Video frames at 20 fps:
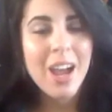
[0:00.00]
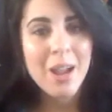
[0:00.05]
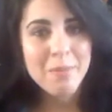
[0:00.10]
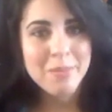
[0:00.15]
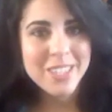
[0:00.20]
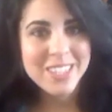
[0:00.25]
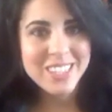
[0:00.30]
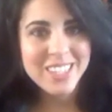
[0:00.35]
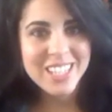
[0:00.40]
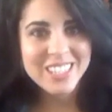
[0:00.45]
I'm
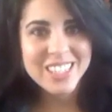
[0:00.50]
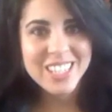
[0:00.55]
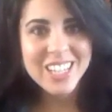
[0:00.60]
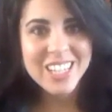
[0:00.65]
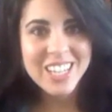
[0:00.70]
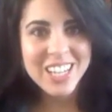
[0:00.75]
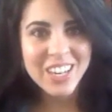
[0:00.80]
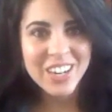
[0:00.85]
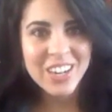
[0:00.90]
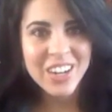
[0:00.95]
the Sexy
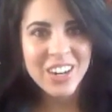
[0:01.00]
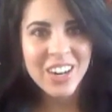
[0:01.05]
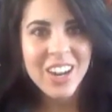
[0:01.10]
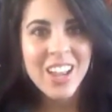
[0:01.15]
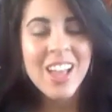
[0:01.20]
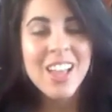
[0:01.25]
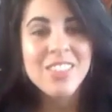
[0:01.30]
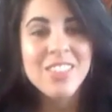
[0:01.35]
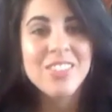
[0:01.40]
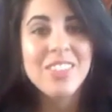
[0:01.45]
Knitter.
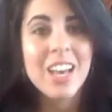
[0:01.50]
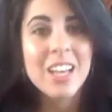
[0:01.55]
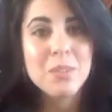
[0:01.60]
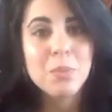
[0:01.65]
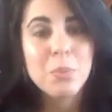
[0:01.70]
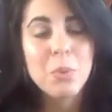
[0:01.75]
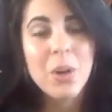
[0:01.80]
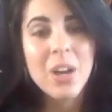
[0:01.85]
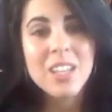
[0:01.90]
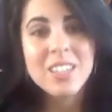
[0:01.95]

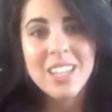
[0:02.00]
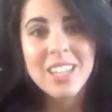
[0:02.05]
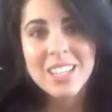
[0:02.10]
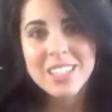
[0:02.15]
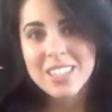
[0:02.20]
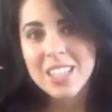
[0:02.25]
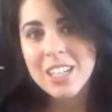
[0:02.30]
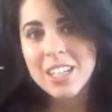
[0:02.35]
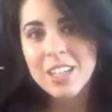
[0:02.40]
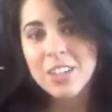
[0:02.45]
That's what
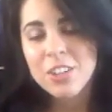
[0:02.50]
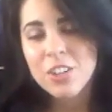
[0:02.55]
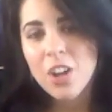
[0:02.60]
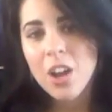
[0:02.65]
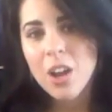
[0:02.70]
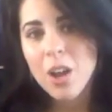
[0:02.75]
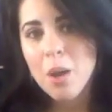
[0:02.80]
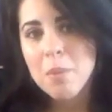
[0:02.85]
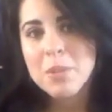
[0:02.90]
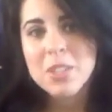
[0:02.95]

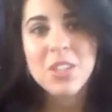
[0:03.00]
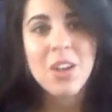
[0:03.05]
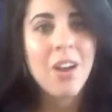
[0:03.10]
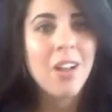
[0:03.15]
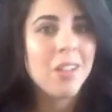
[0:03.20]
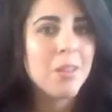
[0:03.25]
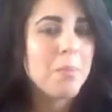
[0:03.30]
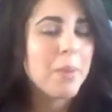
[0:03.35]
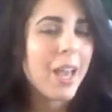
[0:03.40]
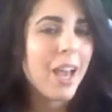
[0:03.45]
sexyknitter.com is
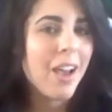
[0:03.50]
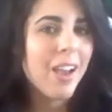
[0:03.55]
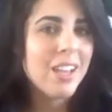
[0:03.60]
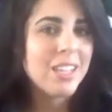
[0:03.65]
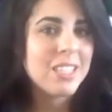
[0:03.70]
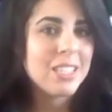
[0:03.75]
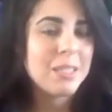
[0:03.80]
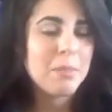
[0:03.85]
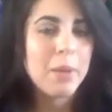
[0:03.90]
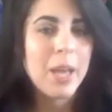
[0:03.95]
all about.
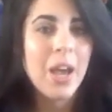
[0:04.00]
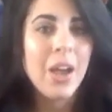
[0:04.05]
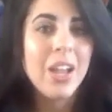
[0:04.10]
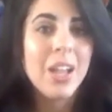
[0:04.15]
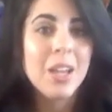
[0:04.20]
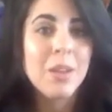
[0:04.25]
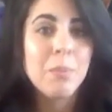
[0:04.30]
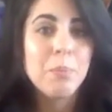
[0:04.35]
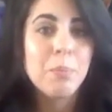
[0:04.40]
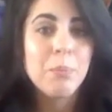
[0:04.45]
It's about
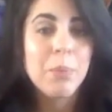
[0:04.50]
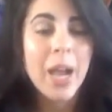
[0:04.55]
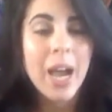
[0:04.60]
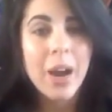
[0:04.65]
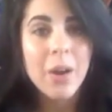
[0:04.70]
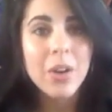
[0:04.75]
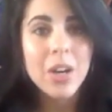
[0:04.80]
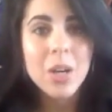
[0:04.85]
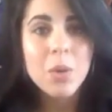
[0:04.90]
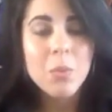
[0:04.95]

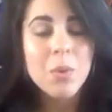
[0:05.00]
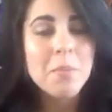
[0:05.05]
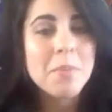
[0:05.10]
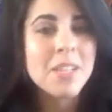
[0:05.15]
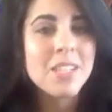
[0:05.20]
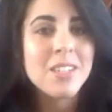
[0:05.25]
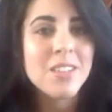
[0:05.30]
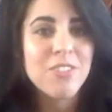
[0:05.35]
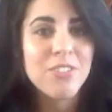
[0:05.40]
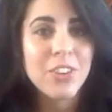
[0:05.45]
empowering
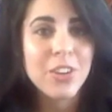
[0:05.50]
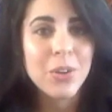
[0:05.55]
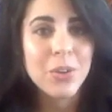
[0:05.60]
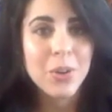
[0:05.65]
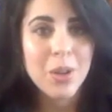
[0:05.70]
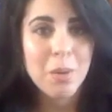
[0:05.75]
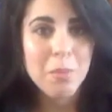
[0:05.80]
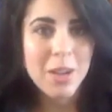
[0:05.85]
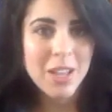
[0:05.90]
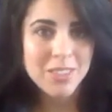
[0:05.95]
women to feel
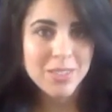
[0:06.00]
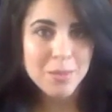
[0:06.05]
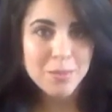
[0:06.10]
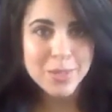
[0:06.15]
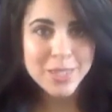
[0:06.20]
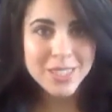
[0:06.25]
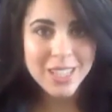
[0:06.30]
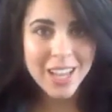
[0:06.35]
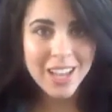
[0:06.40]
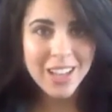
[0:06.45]
good about
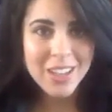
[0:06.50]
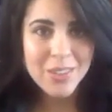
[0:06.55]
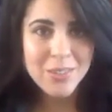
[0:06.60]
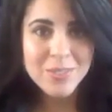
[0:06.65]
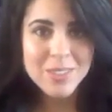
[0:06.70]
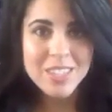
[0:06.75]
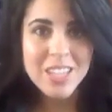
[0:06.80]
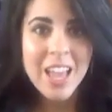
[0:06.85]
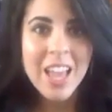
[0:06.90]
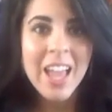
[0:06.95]

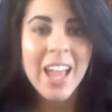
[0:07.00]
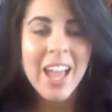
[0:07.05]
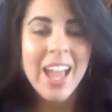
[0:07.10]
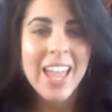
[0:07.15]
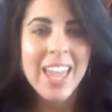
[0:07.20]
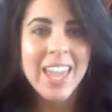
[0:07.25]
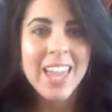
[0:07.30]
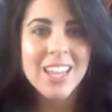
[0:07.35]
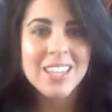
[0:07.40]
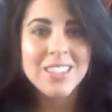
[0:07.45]
themselves.
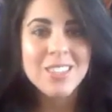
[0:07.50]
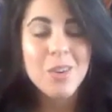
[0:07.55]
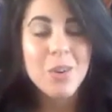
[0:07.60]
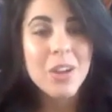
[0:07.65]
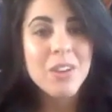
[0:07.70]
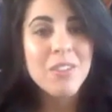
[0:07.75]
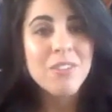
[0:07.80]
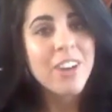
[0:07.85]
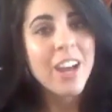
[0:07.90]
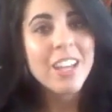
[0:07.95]
And so
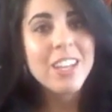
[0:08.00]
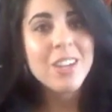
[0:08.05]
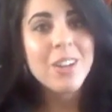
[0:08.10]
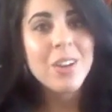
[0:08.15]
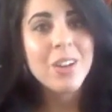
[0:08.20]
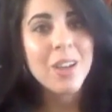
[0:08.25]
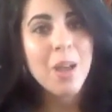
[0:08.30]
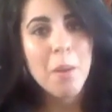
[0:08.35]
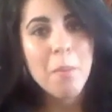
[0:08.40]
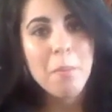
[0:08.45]
I invite you
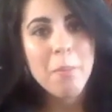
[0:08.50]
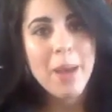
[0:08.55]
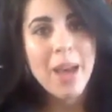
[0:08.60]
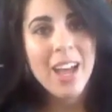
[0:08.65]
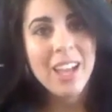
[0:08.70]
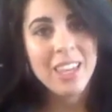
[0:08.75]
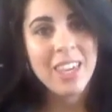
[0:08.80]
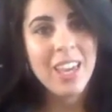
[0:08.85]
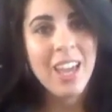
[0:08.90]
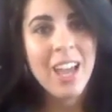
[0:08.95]
to come
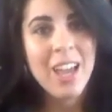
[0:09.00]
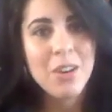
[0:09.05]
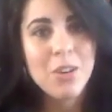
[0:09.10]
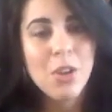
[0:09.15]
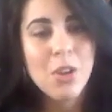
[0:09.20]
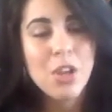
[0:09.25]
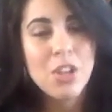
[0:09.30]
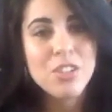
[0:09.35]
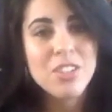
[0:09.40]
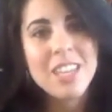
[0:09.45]
back and
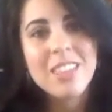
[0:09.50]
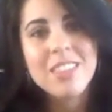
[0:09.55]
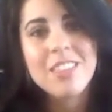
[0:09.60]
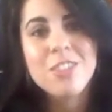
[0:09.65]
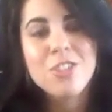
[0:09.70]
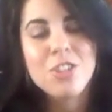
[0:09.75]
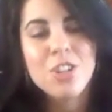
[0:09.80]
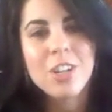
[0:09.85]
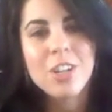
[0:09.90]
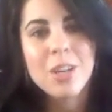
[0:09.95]
take
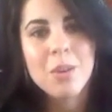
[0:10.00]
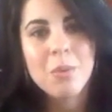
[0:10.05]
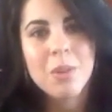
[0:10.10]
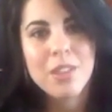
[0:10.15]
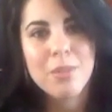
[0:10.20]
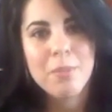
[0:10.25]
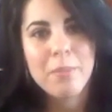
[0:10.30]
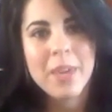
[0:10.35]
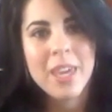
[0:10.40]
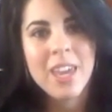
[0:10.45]
this journey
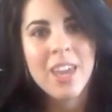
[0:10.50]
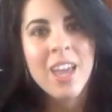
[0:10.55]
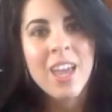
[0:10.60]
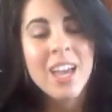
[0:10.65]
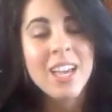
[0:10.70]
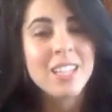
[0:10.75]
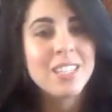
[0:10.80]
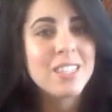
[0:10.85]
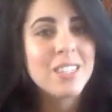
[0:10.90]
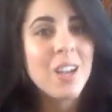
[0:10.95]
with me.
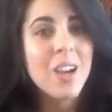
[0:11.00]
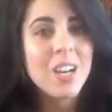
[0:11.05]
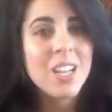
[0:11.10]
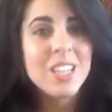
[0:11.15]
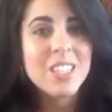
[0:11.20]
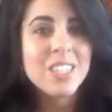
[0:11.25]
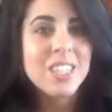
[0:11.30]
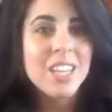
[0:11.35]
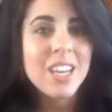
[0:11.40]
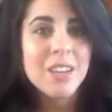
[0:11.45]
It's not
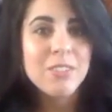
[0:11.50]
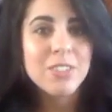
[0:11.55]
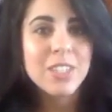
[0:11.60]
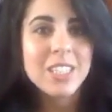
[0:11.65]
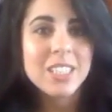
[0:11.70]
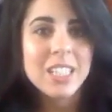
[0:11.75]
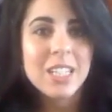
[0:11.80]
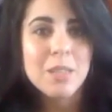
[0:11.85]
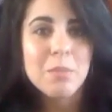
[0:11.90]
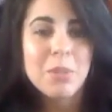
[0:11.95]
easy every
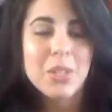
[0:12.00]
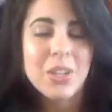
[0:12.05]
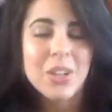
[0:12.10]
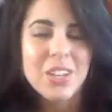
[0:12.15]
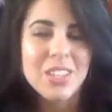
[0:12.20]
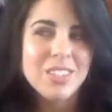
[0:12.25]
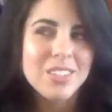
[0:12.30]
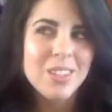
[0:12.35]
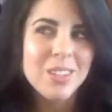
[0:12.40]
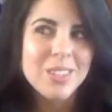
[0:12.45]
day
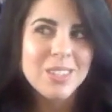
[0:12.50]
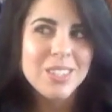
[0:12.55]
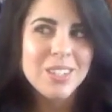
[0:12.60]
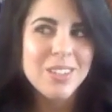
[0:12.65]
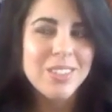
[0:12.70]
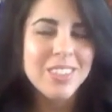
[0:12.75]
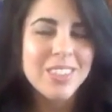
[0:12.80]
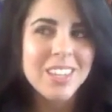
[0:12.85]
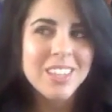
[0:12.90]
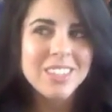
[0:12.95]
because those
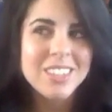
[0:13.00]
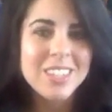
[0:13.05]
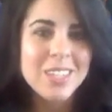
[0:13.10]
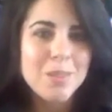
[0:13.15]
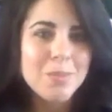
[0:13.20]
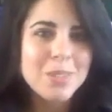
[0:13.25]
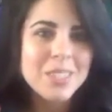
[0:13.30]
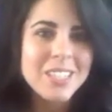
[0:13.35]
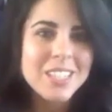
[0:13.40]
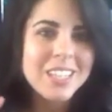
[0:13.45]
little things
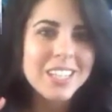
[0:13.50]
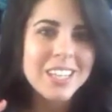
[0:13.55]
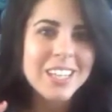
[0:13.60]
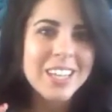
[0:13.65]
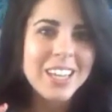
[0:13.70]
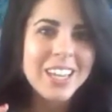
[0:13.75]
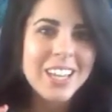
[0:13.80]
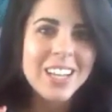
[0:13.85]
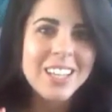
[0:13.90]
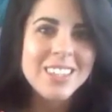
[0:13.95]
keep
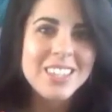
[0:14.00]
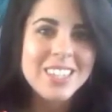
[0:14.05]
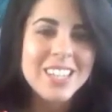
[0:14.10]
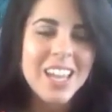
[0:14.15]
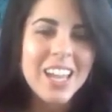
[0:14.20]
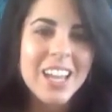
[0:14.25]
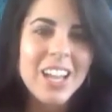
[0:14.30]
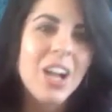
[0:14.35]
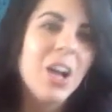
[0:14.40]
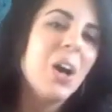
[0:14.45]
sneaking in and
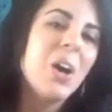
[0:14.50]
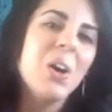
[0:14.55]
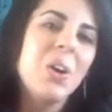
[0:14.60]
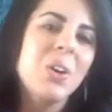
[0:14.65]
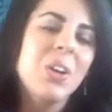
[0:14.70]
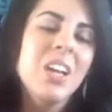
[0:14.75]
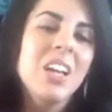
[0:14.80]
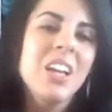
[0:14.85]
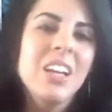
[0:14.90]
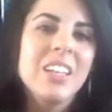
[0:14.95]
saying,
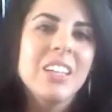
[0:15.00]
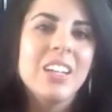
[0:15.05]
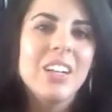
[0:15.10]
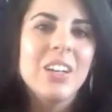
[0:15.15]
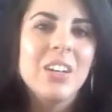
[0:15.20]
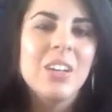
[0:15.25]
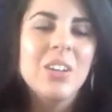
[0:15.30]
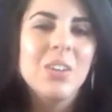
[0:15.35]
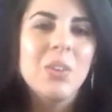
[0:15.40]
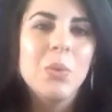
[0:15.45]
oh,
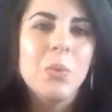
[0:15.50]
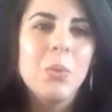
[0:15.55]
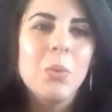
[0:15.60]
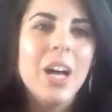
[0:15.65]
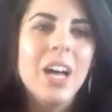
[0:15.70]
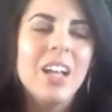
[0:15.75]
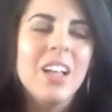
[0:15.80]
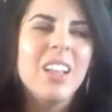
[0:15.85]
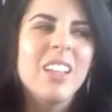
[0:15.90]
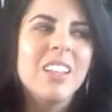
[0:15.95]

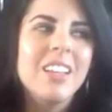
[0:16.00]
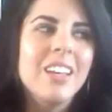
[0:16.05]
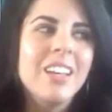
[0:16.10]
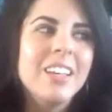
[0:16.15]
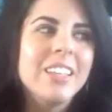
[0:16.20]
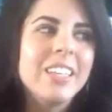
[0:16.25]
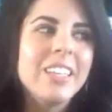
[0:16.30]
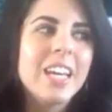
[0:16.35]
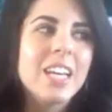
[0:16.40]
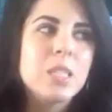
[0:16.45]
well,
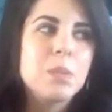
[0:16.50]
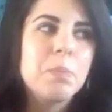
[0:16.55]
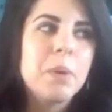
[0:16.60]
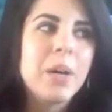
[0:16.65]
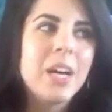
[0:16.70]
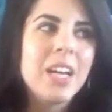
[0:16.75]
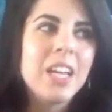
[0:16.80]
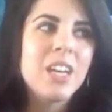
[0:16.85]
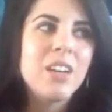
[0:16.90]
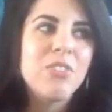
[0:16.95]
yes,
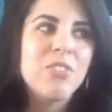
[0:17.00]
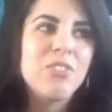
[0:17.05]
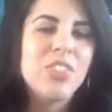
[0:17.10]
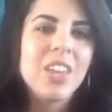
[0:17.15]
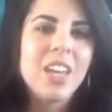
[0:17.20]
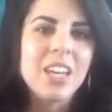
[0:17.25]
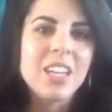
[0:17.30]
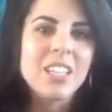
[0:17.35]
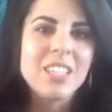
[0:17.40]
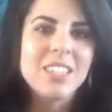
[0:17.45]
but if
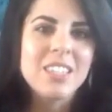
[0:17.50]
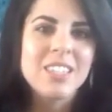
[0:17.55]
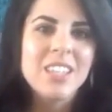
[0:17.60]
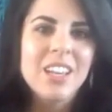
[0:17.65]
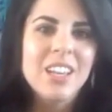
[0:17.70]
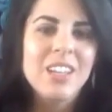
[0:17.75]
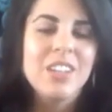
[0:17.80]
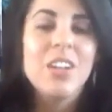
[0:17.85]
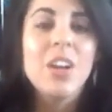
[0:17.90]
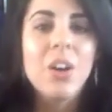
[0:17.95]
this.
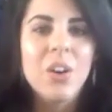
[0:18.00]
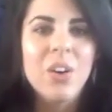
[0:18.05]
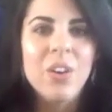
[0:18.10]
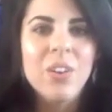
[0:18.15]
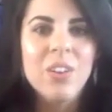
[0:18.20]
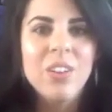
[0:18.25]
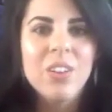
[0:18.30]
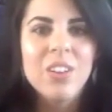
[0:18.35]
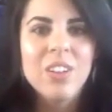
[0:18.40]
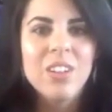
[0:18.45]
No,
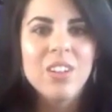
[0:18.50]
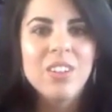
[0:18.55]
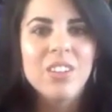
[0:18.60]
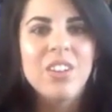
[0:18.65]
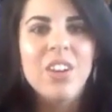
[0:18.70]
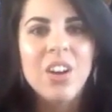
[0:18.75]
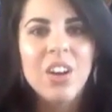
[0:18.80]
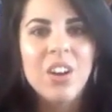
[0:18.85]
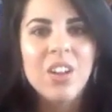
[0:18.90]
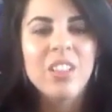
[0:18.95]

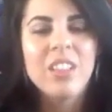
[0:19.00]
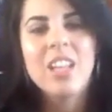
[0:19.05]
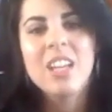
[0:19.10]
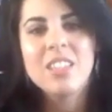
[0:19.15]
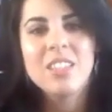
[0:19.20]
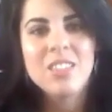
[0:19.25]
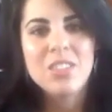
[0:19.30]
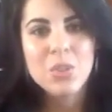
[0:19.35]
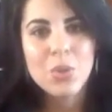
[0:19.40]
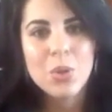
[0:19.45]

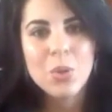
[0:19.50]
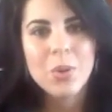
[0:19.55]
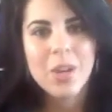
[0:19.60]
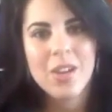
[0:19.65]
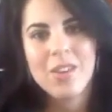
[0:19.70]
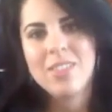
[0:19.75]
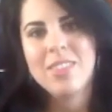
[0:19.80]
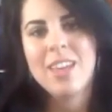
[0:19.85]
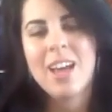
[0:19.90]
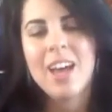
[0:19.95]
let's do
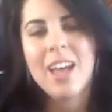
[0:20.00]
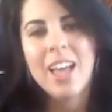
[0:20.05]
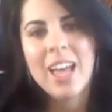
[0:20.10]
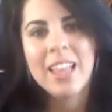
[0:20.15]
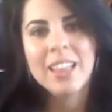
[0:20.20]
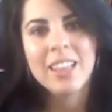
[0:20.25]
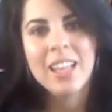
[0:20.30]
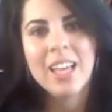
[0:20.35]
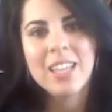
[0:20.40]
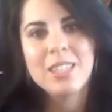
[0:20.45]
away with that
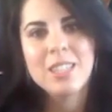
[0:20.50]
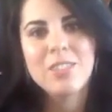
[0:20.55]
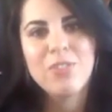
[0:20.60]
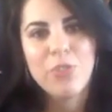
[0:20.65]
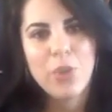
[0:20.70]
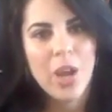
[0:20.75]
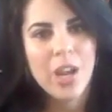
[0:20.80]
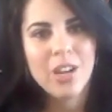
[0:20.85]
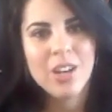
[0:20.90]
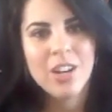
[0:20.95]
and let's
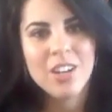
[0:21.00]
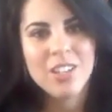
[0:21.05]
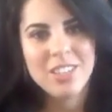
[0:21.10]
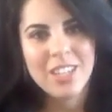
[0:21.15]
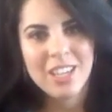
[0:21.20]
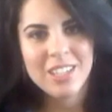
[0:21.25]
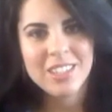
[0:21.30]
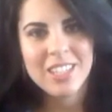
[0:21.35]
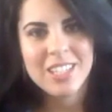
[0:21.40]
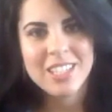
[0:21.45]
find our
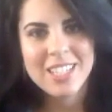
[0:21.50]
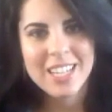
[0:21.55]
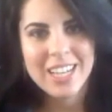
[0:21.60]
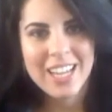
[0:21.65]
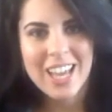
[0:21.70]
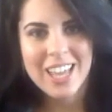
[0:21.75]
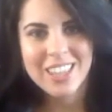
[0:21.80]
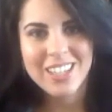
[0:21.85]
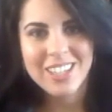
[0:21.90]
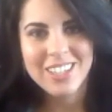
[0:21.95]
sexy
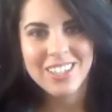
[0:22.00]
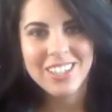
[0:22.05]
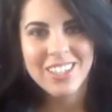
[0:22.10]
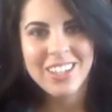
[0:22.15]
together.